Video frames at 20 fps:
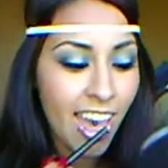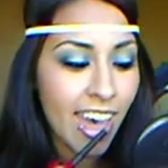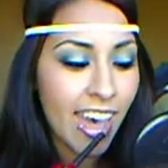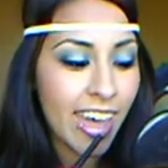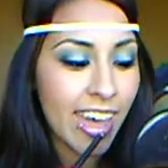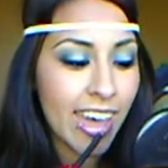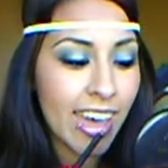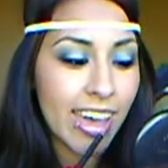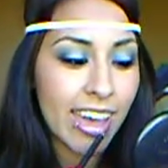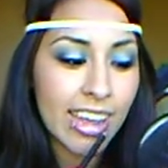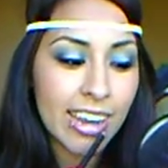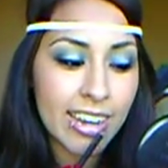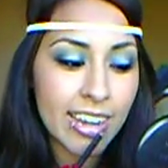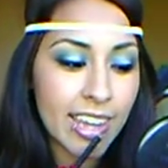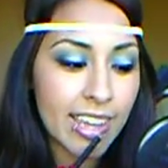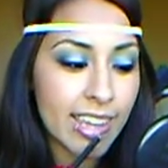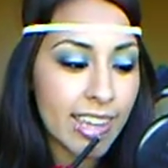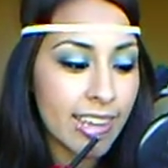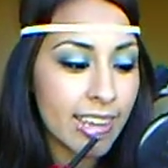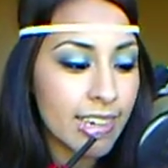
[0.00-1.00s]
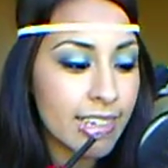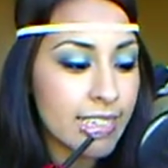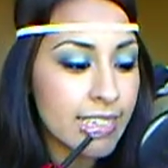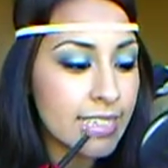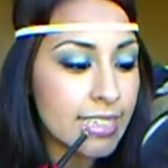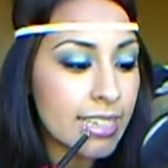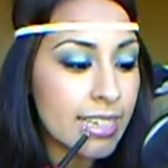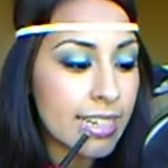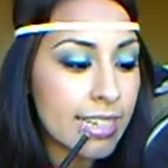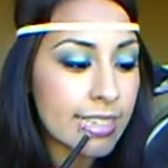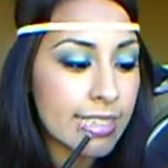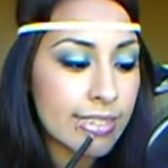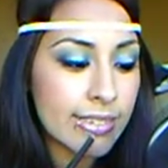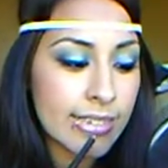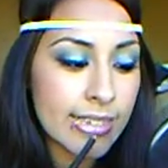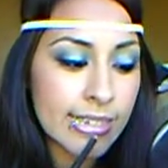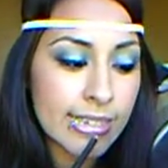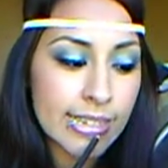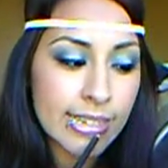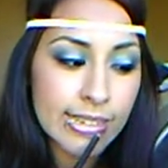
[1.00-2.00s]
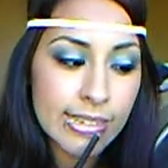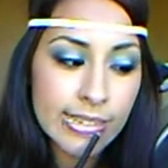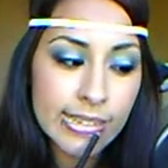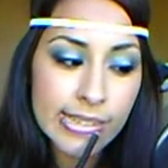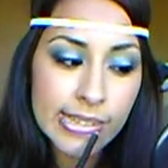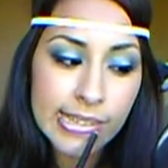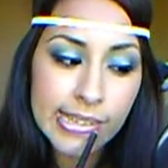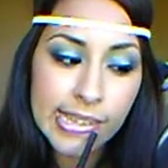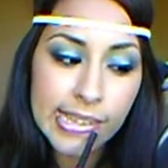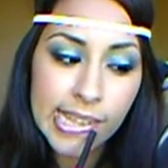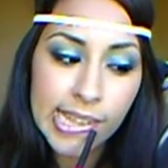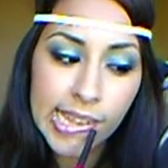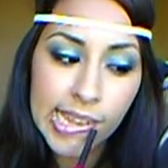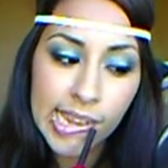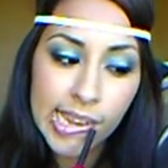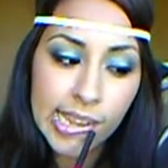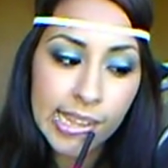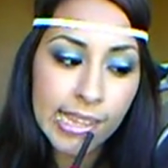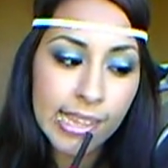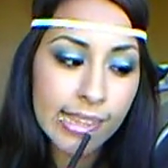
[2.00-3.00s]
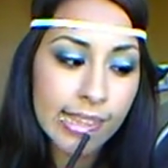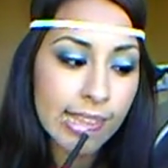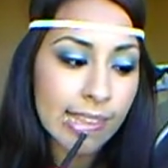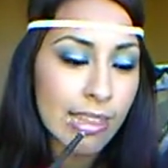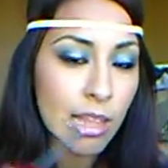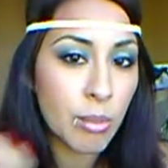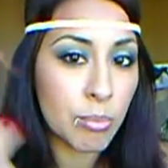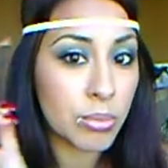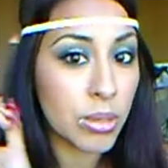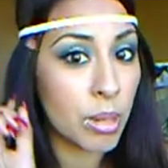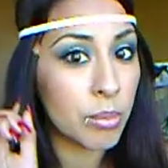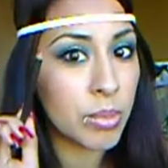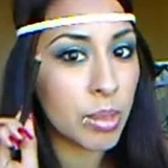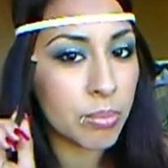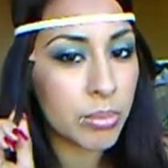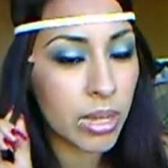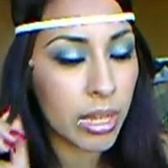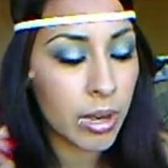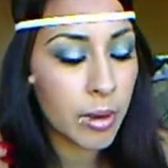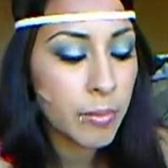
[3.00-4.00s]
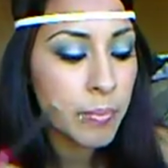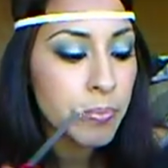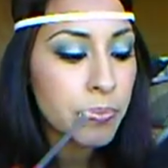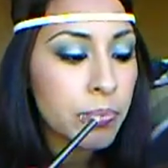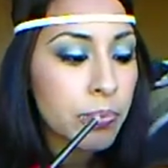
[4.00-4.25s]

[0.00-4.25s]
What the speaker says: And, I mean, she talks about plum lip liner.